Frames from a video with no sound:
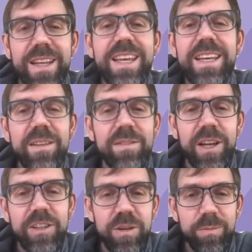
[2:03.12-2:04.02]
key
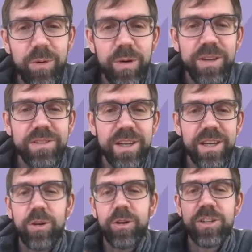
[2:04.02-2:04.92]
inflection points
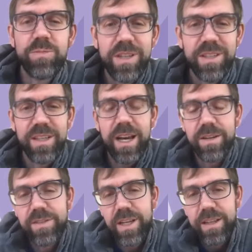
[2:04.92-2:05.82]
encouraged me to kind
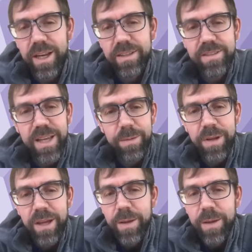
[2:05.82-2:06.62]
of take the next step.